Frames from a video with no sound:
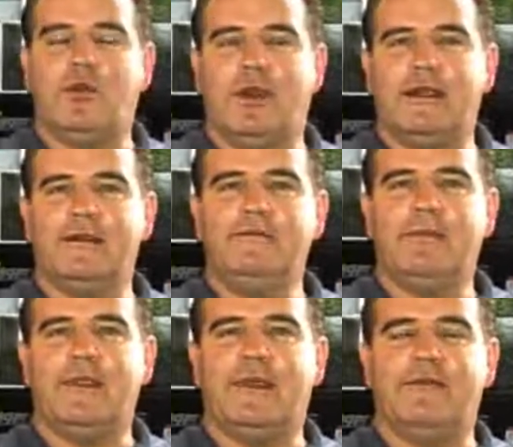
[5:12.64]
McGuire.
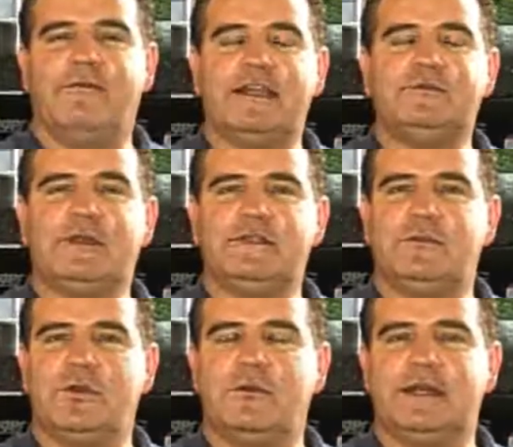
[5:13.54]
I'm Vice President of
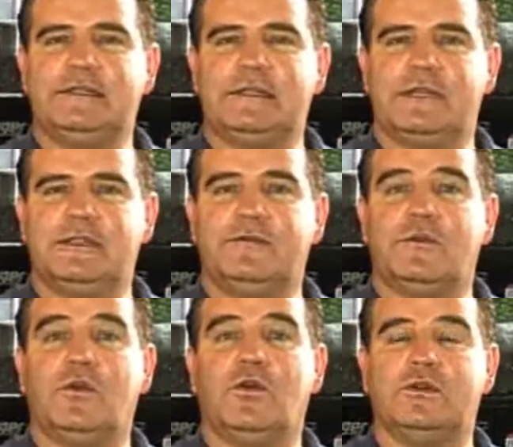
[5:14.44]
Worldwide Sales for
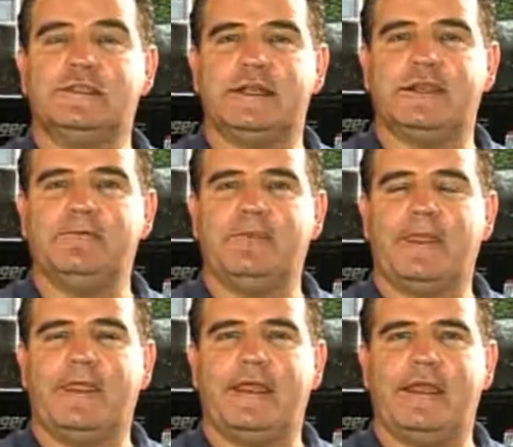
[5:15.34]
Corsair,
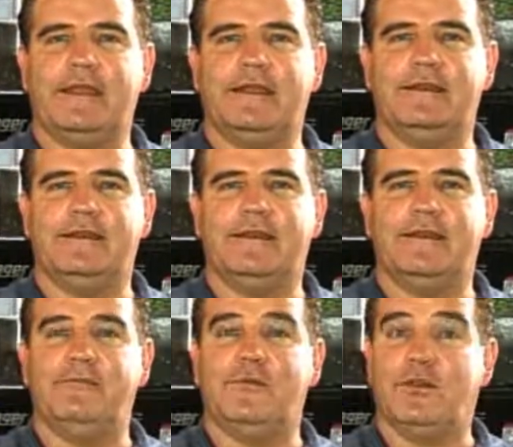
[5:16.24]
and
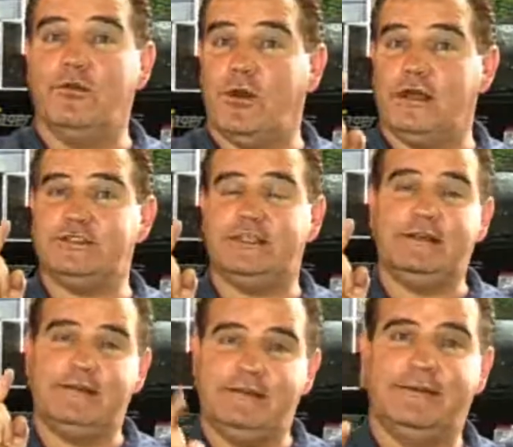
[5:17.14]
you're watching